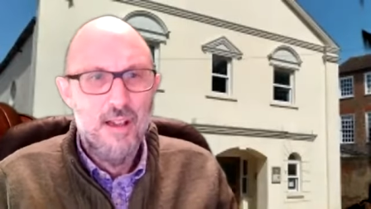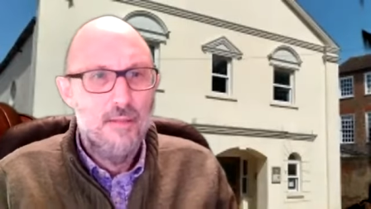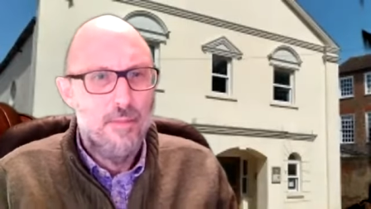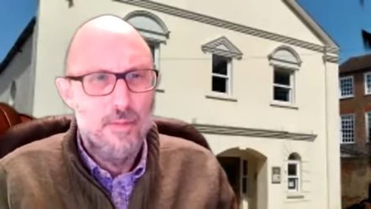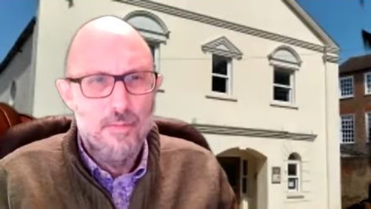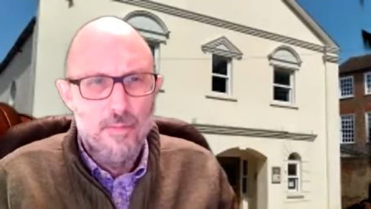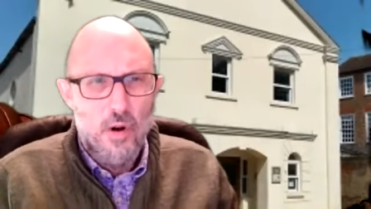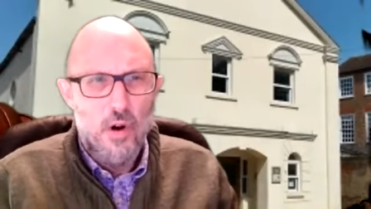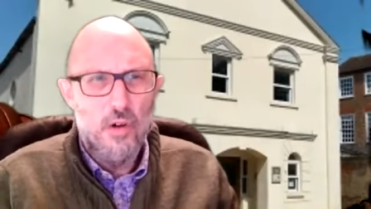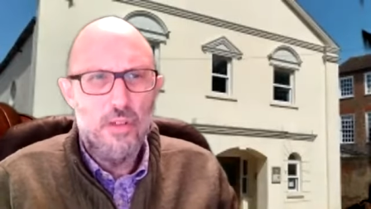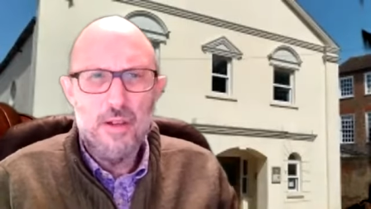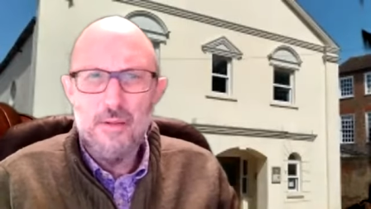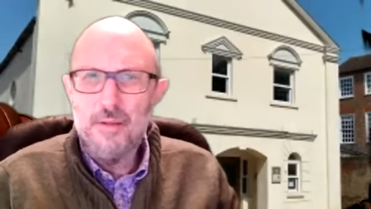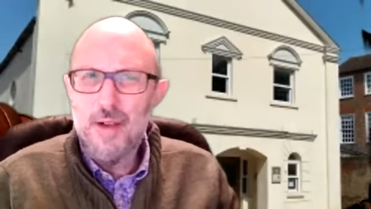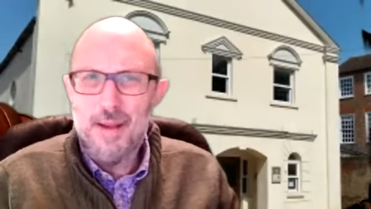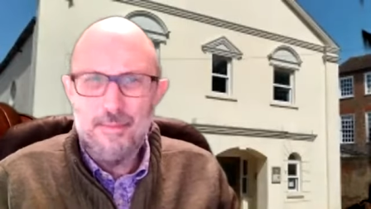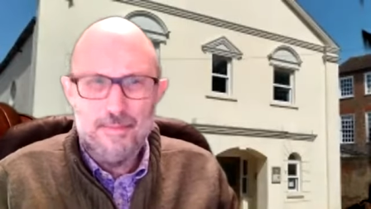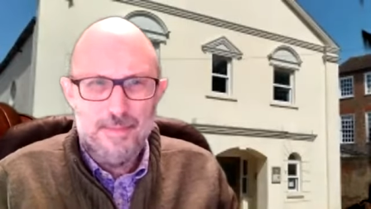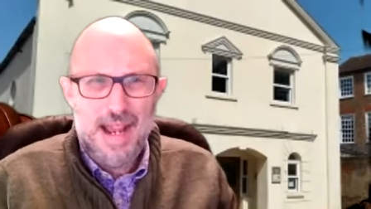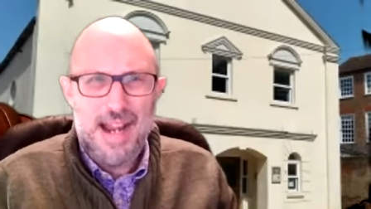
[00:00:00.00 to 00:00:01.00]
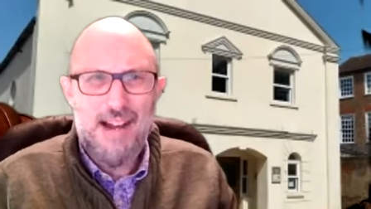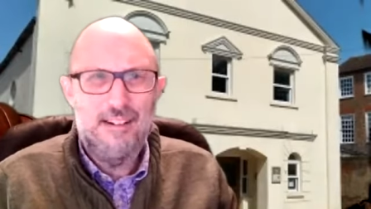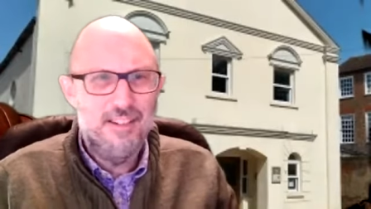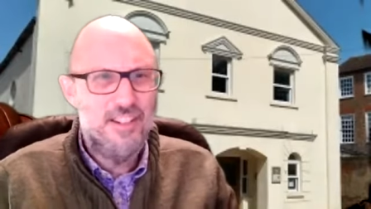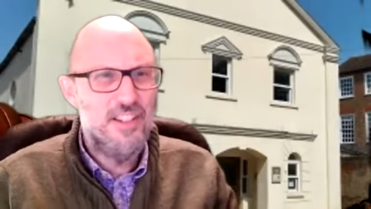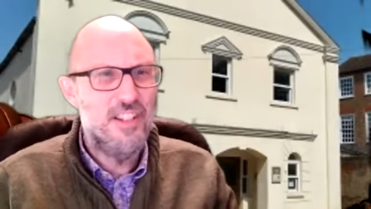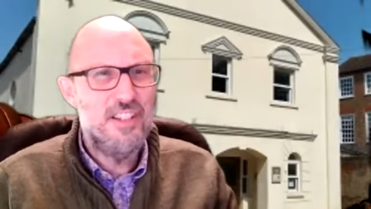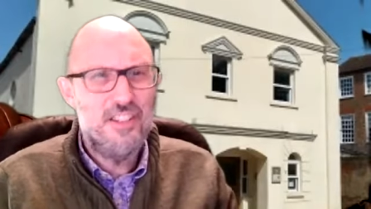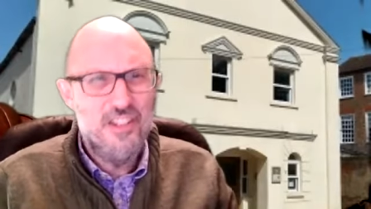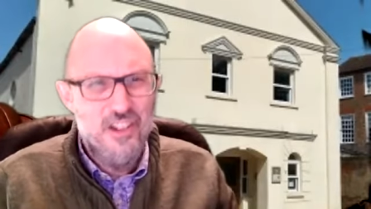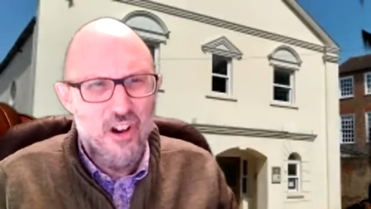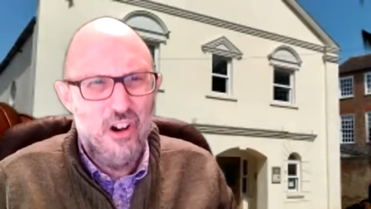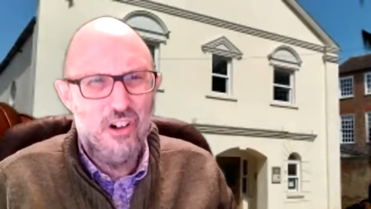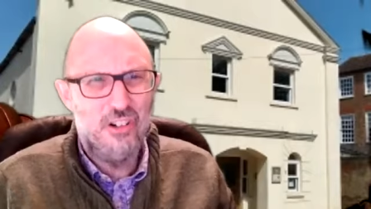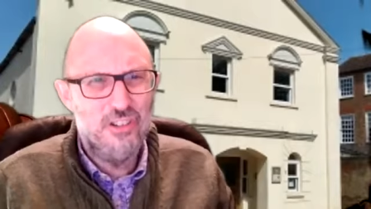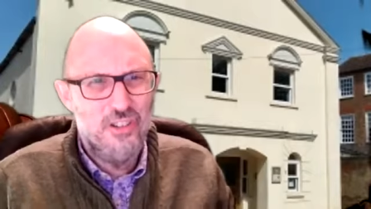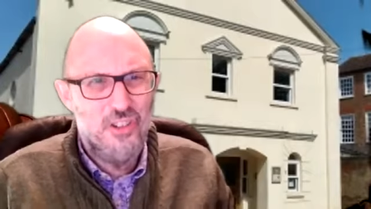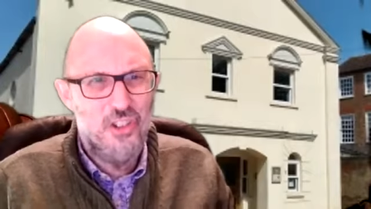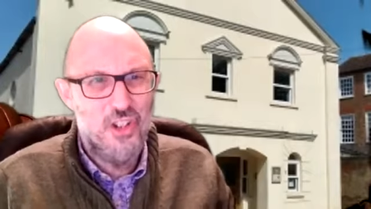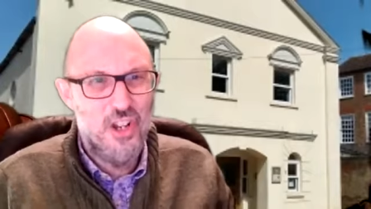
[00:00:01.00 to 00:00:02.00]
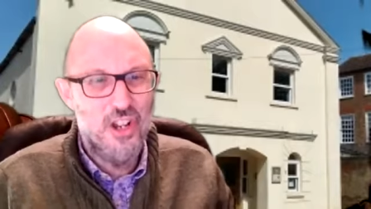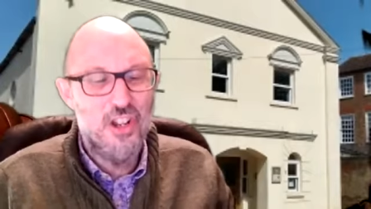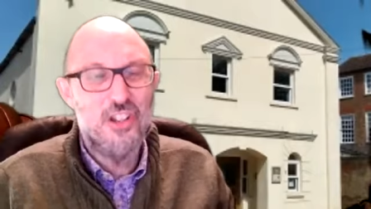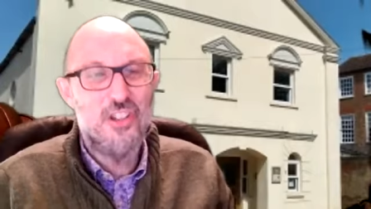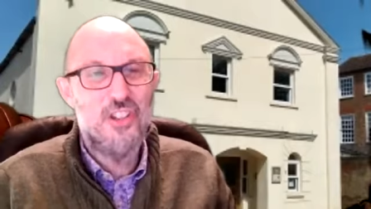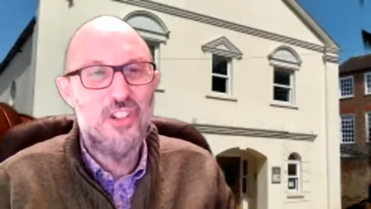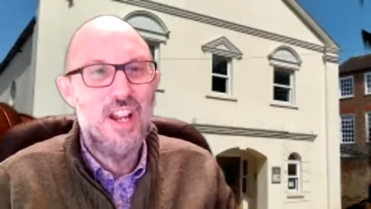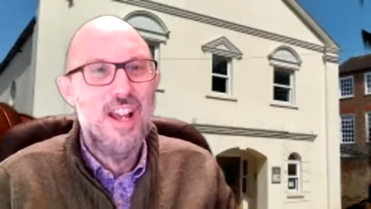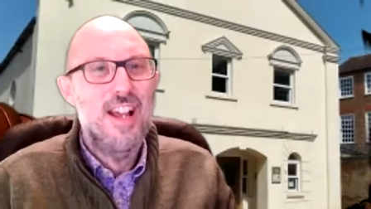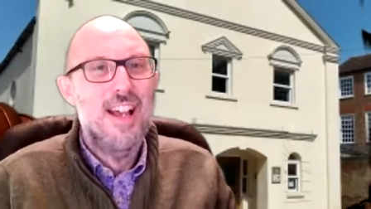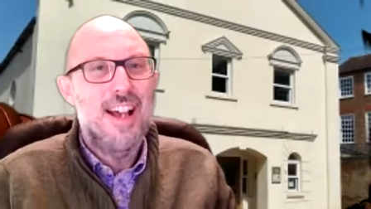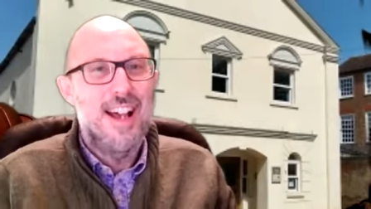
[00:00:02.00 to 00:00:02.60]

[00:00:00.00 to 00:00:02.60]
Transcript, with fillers: But more than that, marriage is not just